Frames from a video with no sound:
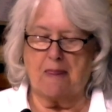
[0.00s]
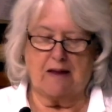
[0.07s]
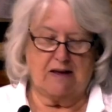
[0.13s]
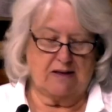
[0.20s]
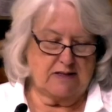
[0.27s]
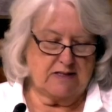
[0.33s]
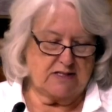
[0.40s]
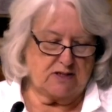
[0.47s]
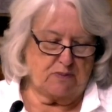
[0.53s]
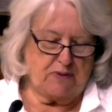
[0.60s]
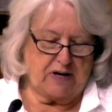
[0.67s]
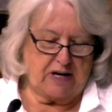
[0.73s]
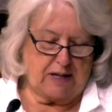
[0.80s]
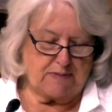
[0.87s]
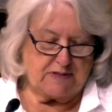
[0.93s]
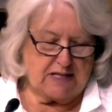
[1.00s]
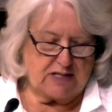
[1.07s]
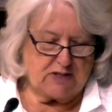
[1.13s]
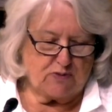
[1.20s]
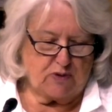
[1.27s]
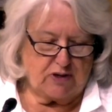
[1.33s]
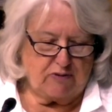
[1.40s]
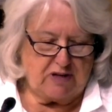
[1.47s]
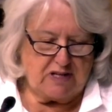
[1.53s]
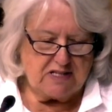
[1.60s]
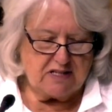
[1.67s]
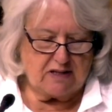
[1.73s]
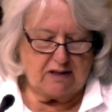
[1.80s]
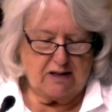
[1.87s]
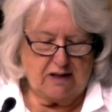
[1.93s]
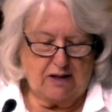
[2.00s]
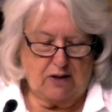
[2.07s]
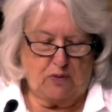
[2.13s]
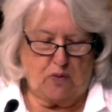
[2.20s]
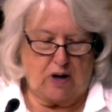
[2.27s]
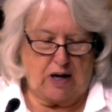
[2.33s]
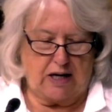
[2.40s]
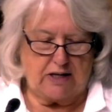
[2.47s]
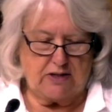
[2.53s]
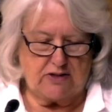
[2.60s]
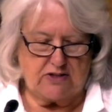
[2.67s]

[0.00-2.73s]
So perhaps that's one reason why